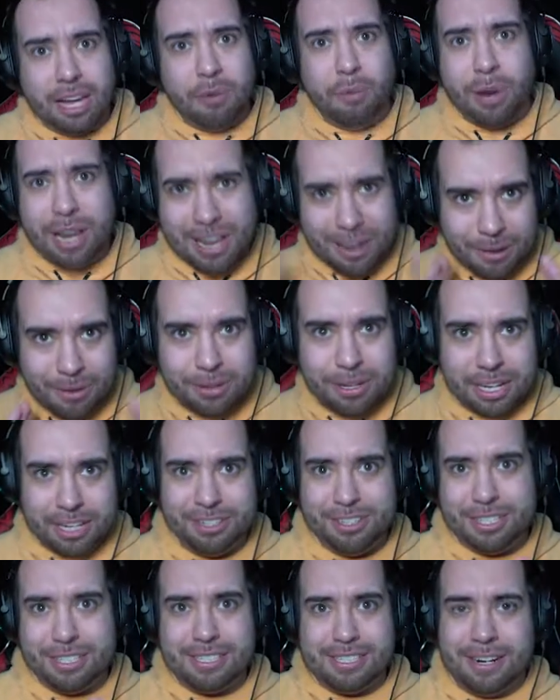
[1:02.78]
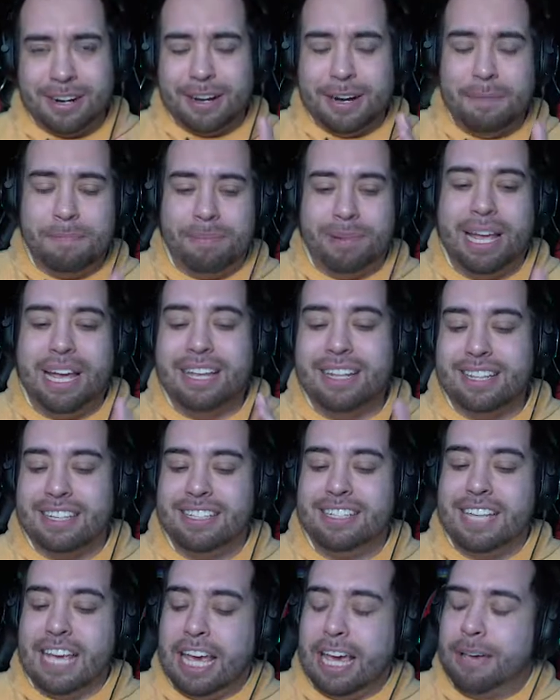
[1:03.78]
Like, we only just started playing
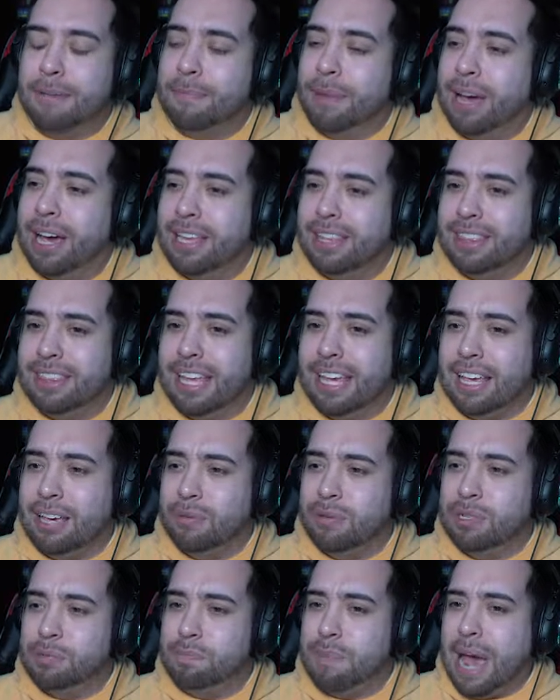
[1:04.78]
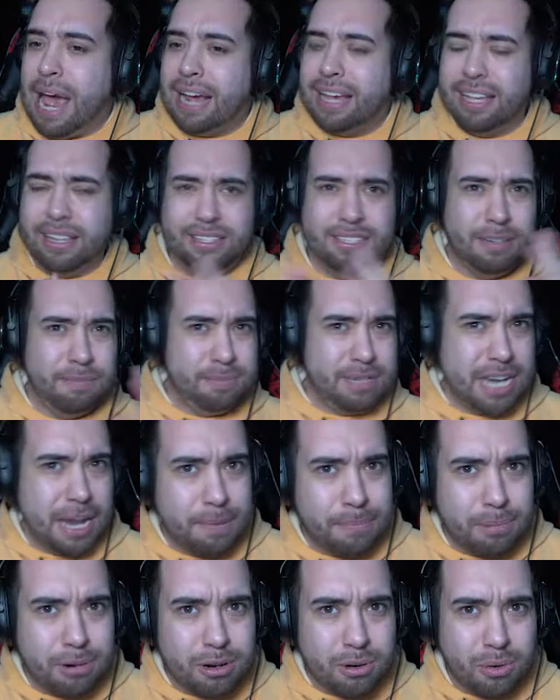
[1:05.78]
this game, I think it was back in
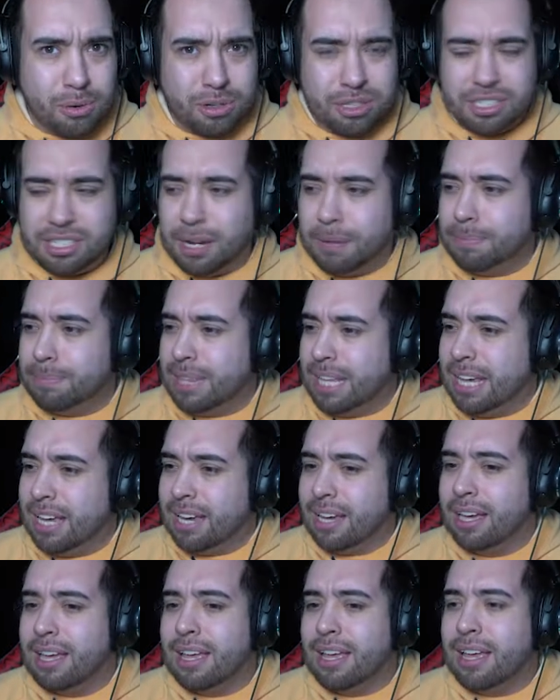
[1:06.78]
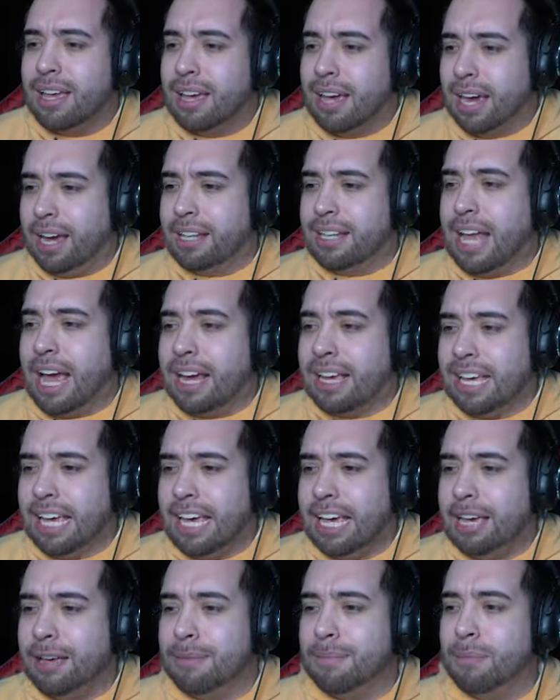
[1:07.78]
September or something. And that
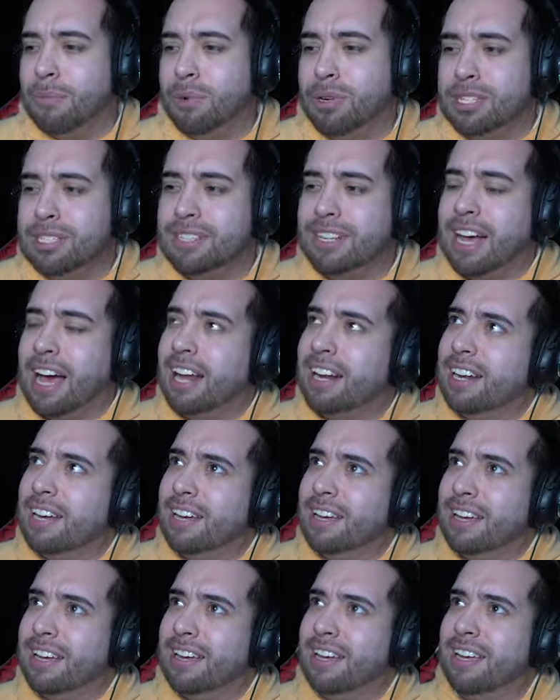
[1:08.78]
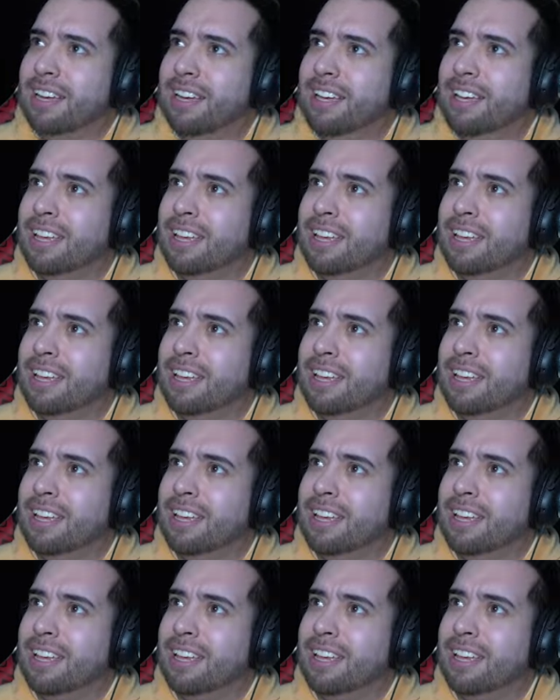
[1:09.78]
game was kind of,